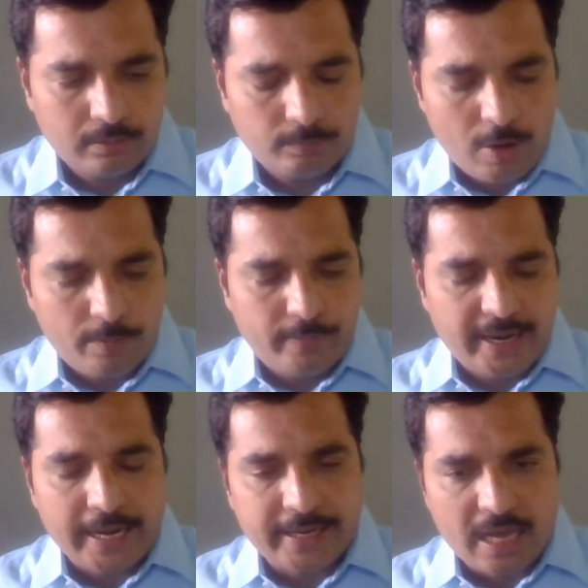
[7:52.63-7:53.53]

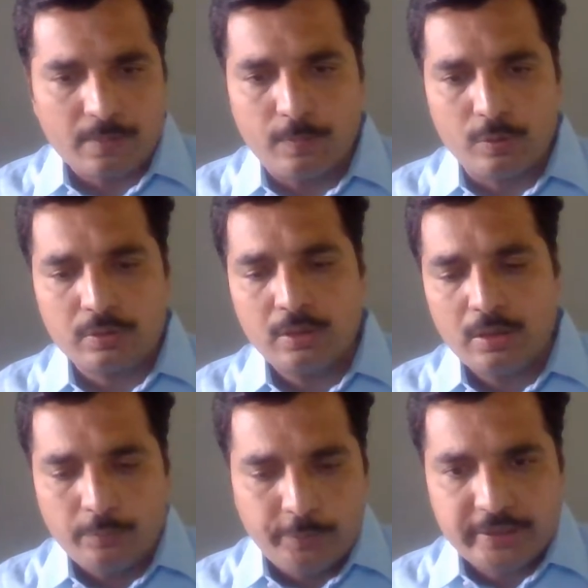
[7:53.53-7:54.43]
Bombay and Nagpur
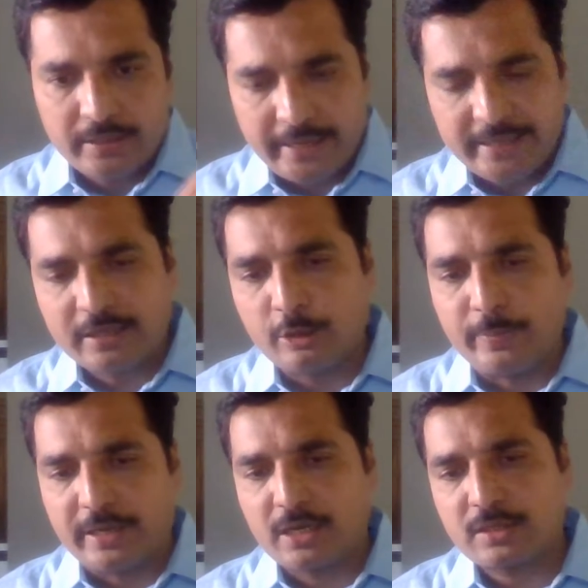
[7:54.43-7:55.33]
within 8
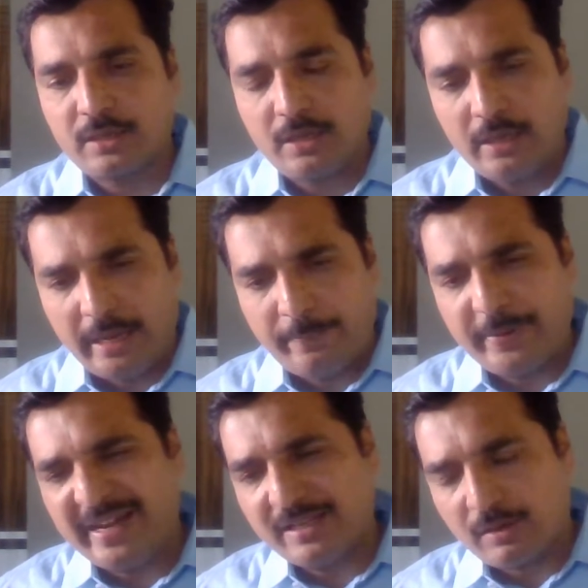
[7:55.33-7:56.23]
kilometers, if
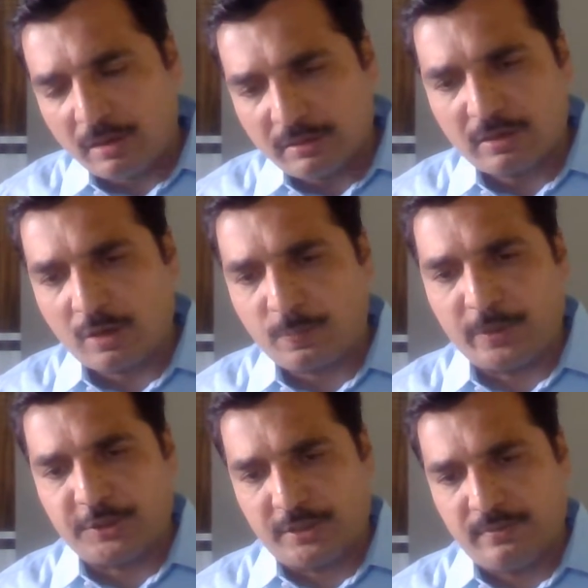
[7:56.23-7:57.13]
it is other
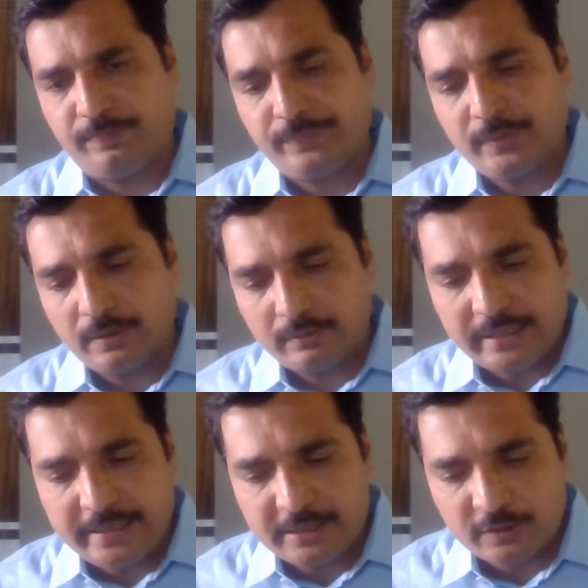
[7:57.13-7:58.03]
corporation,
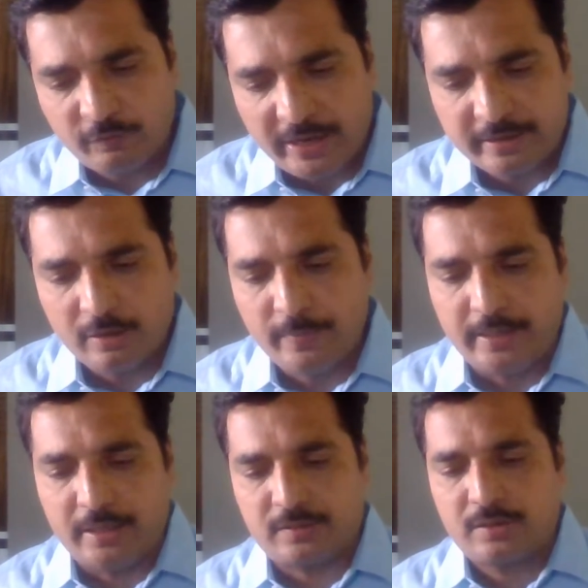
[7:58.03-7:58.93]
then it's a 5
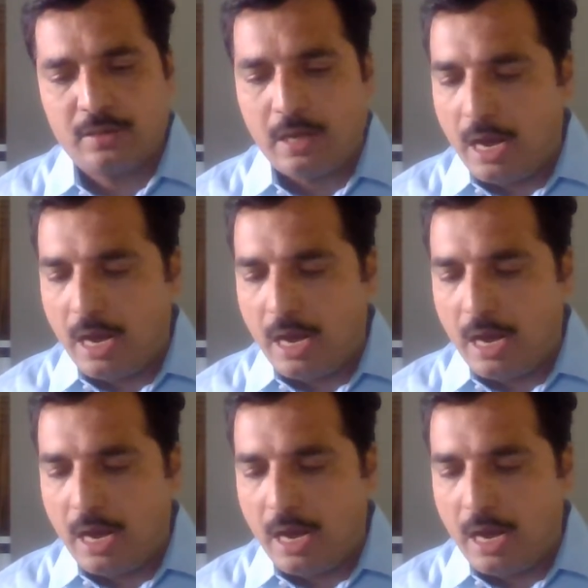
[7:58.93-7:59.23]
kilometers.